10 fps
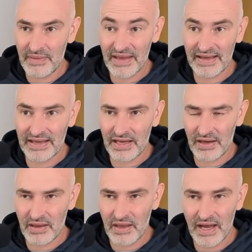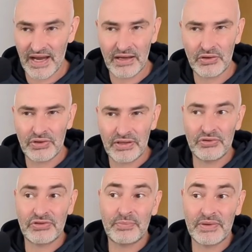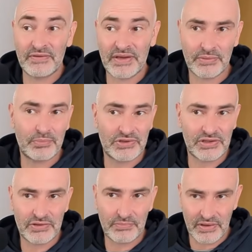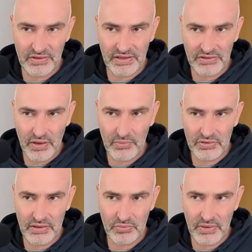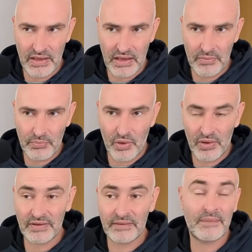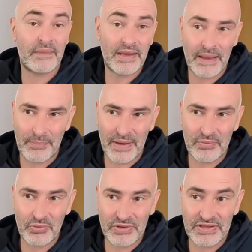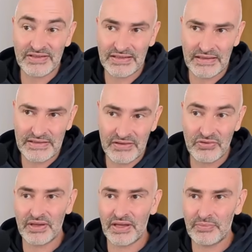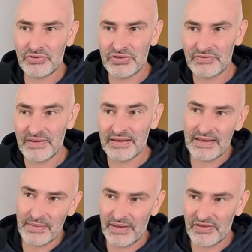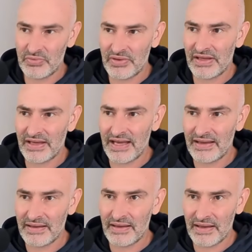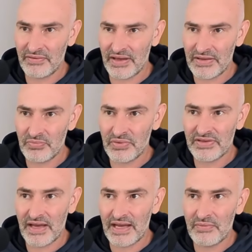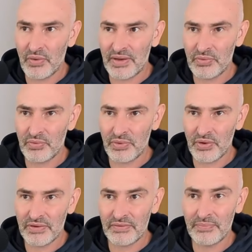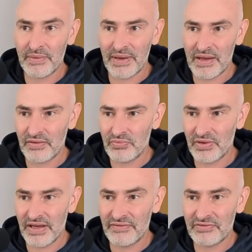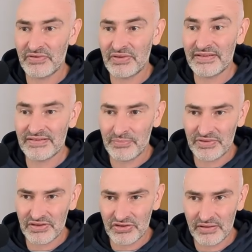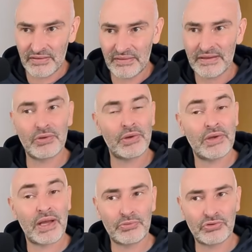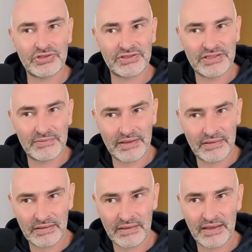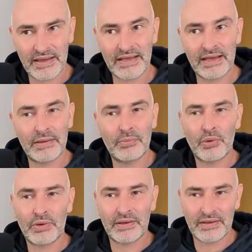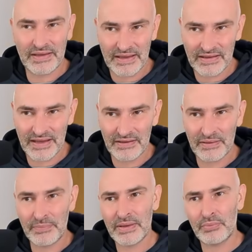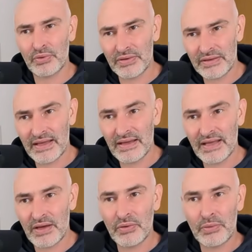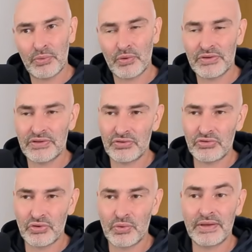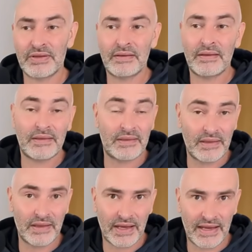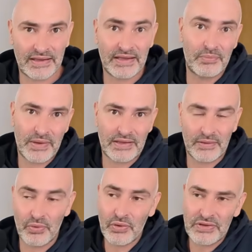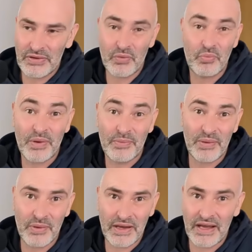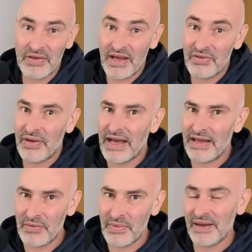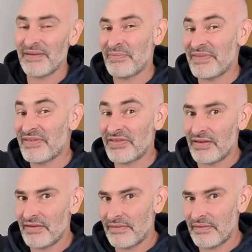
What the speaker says: And here, I agreed to simplify the position because I saw I was going to win another pawn. I play rook d6, so he comes to defend. He plays rook d8. I trade the rooks. I have one more pawn, but my other rook infiltrates the position. It's going to come to c7. Attack the pawn, then attack the b pawn, then attack all the pawns. You saw it. I ended up winning the pawns one by one. I gradually ate away at the position.